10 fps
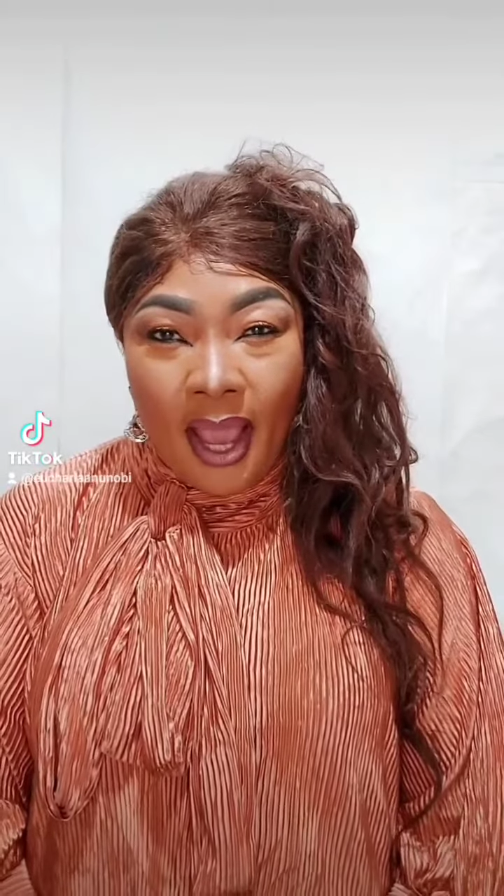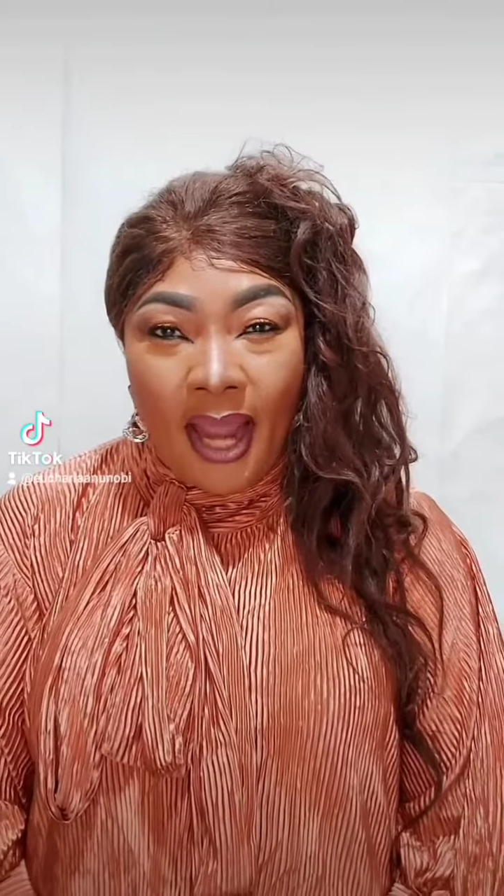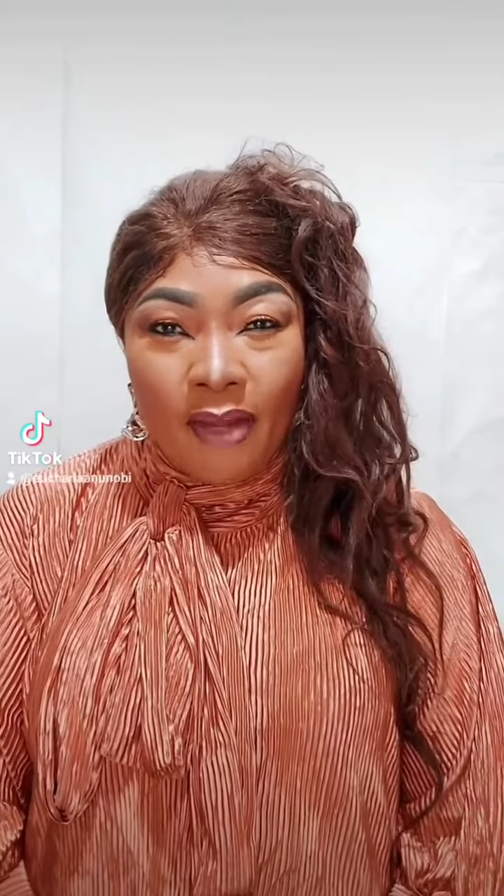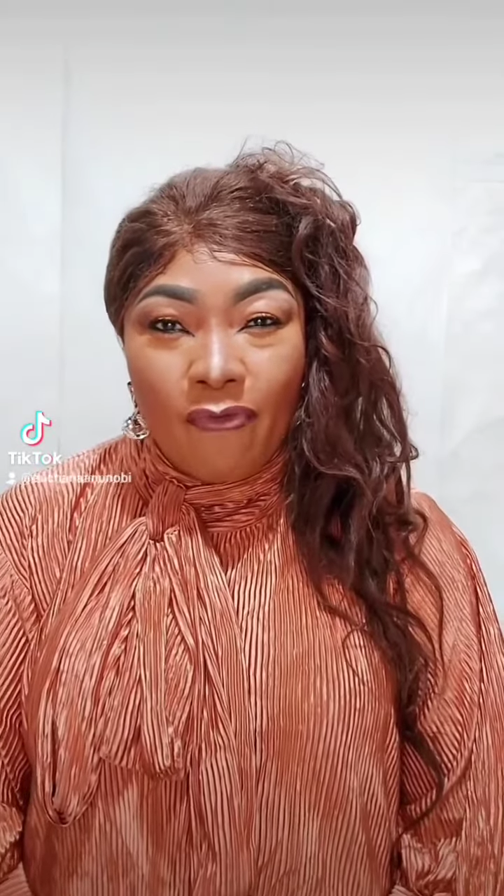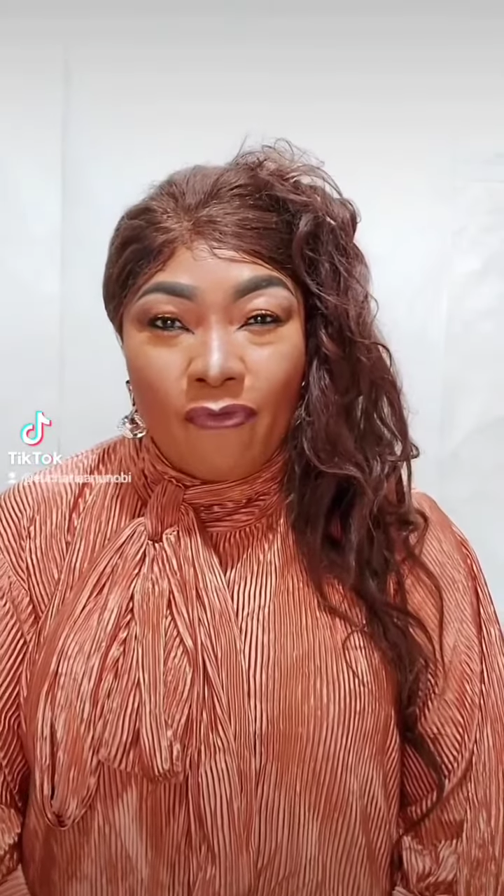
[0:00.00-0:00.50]

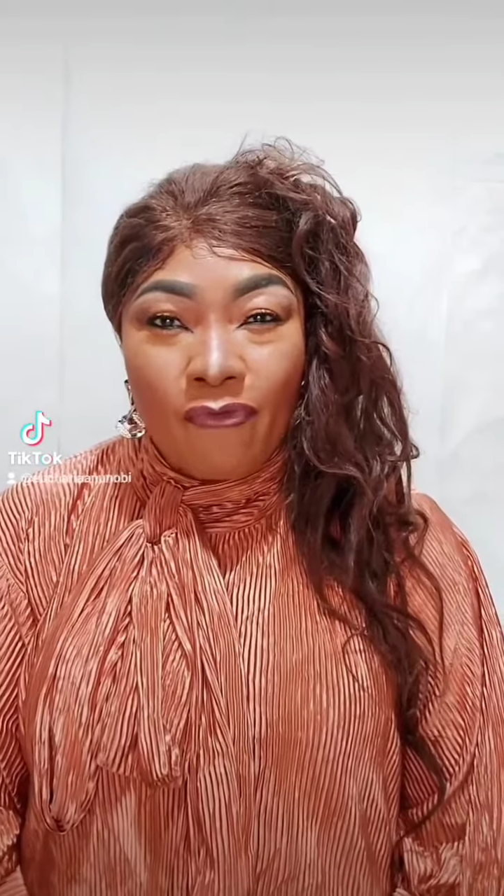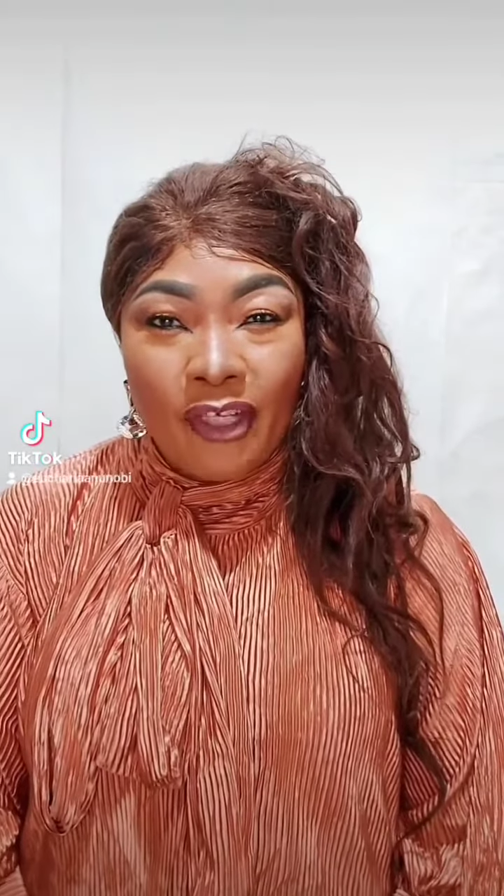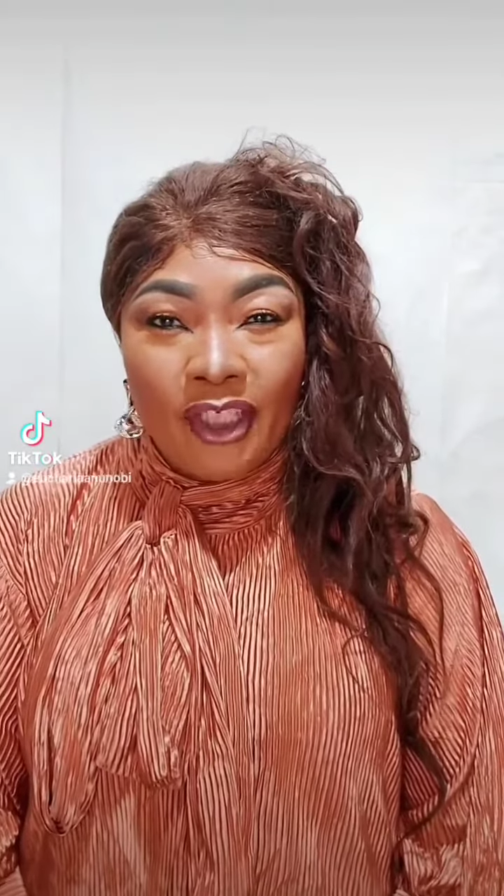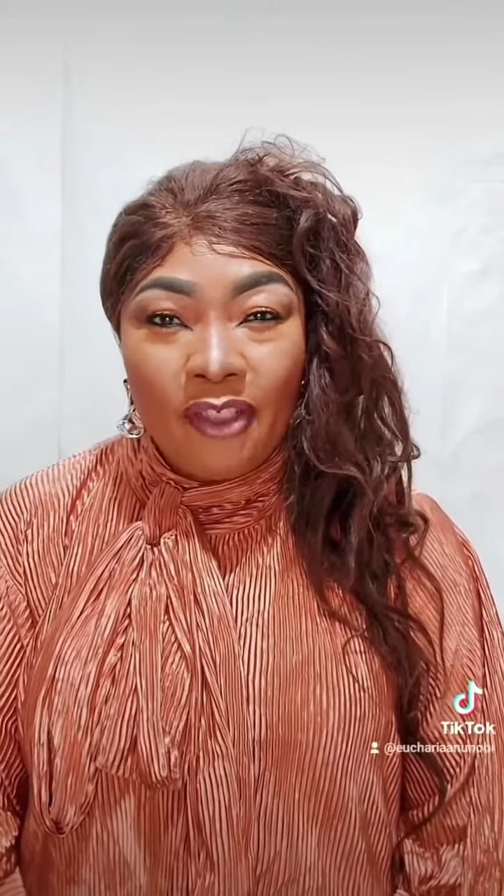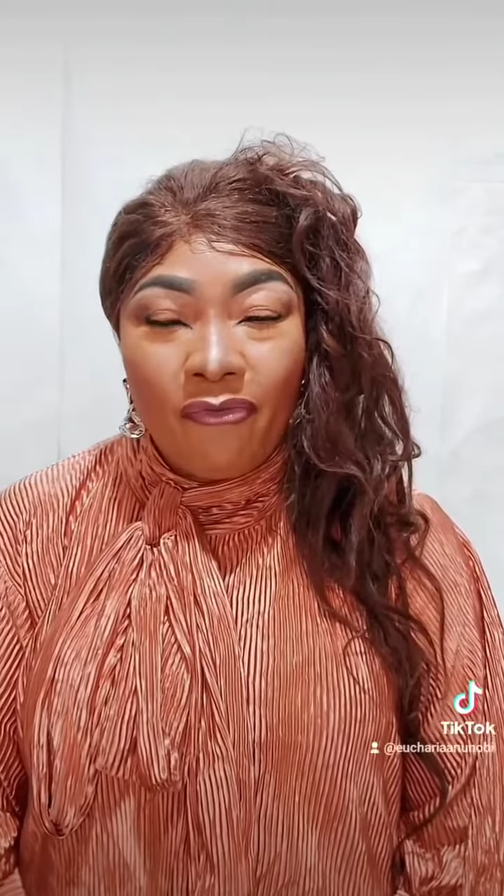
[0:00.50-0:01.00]
and
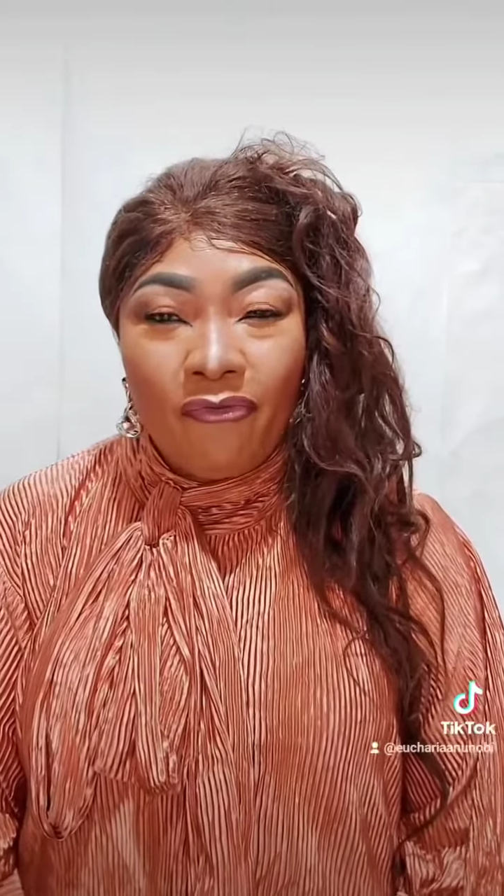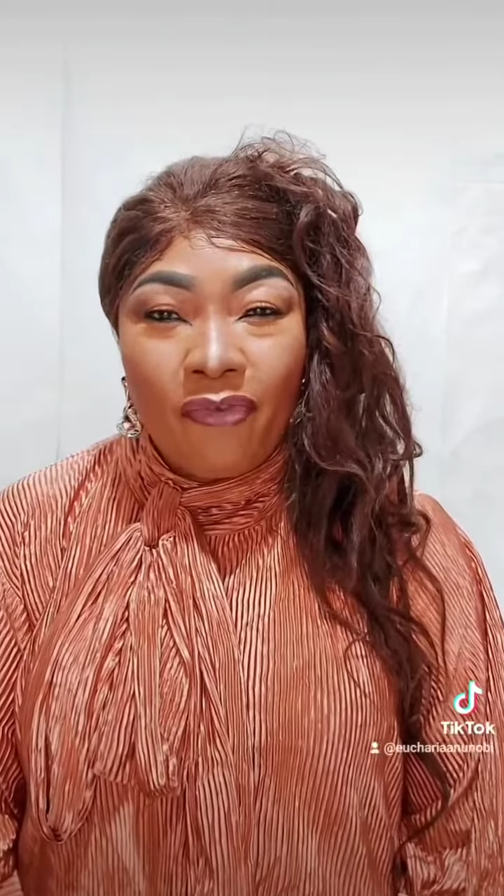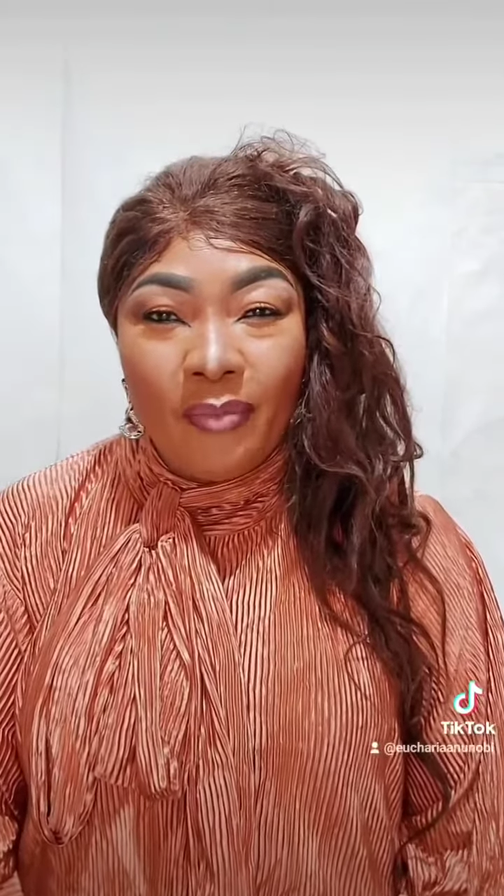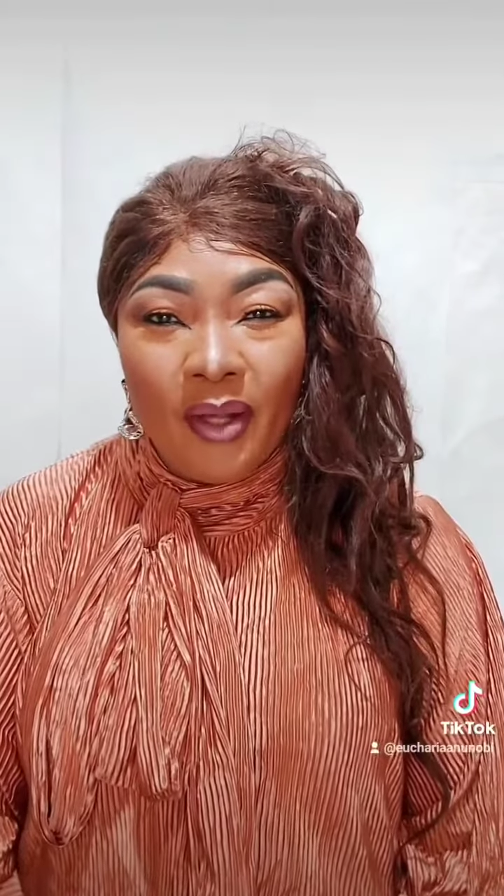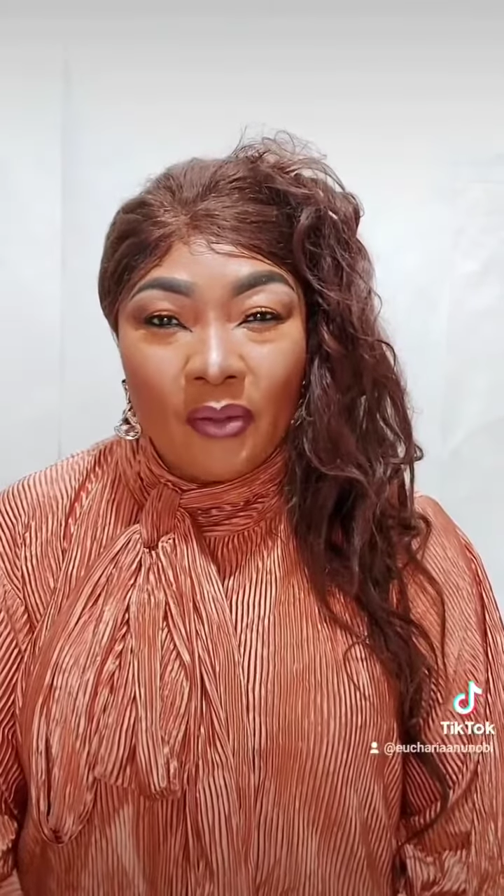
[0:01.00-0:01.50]
frigid
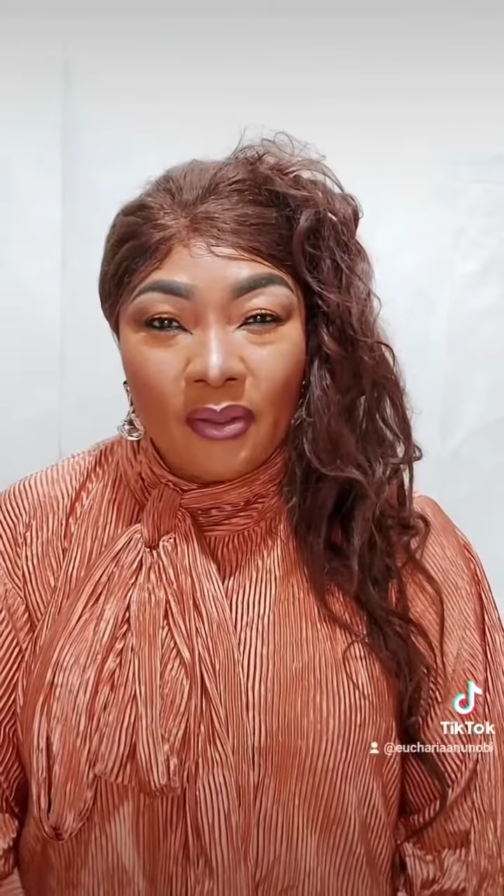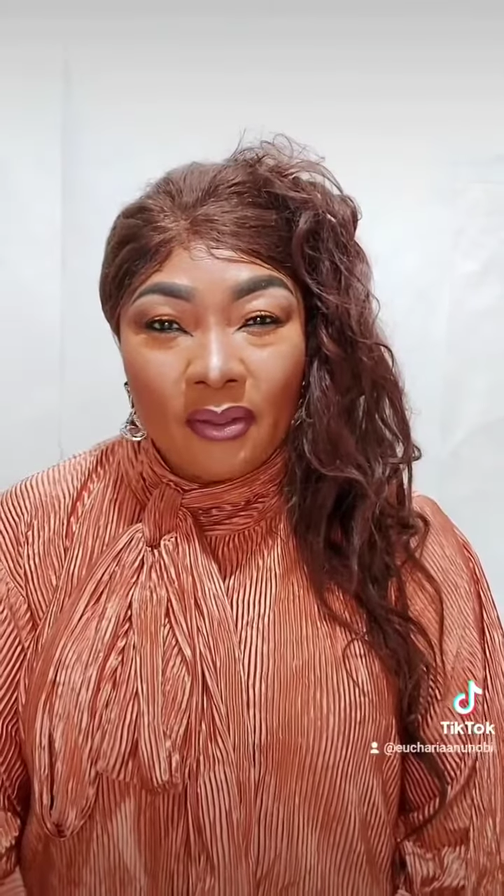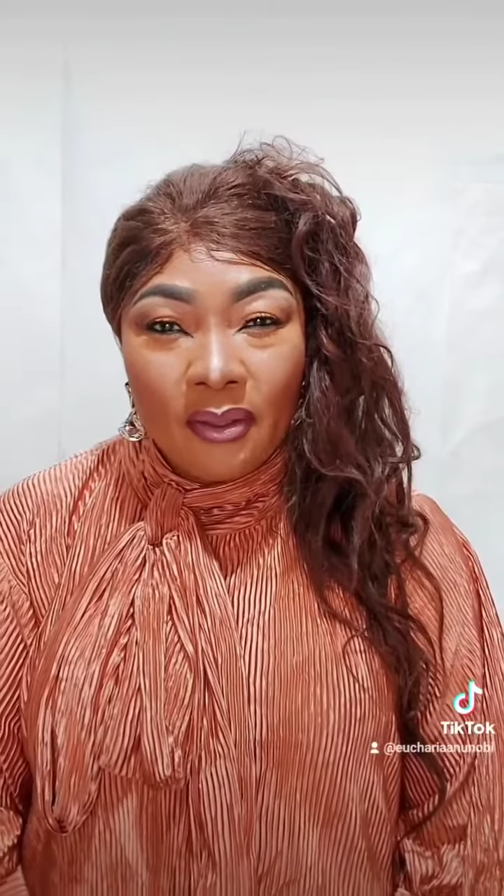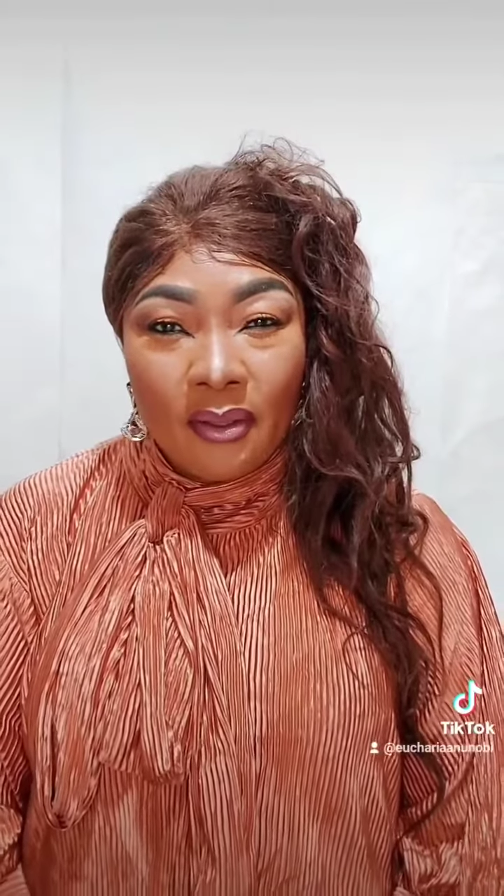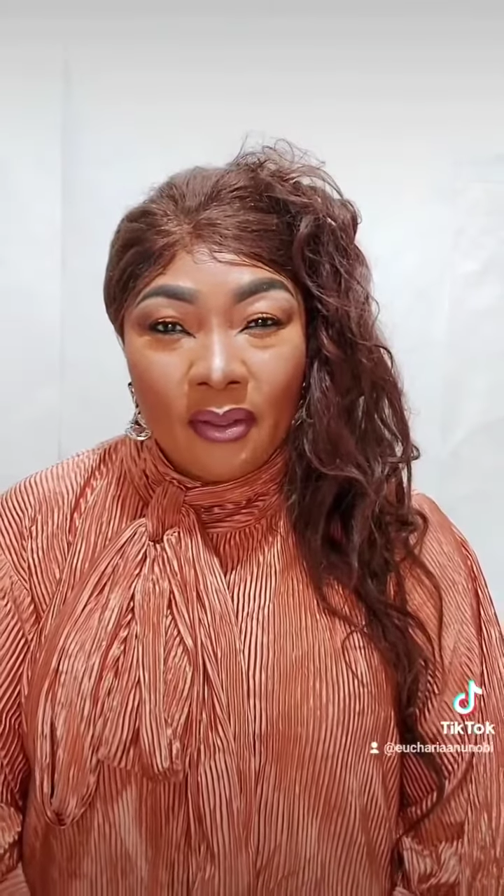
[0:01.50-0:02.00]
females.